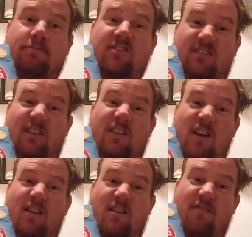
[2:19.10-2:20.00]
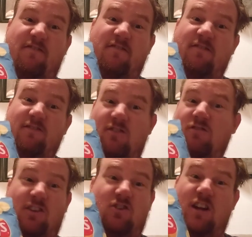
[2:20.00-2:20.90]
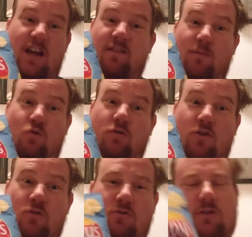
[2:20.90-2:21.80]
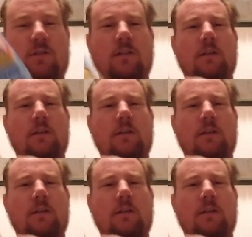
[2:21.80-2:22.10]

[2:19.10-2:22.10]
do you think you've had enough? Don't think you should have any more of those.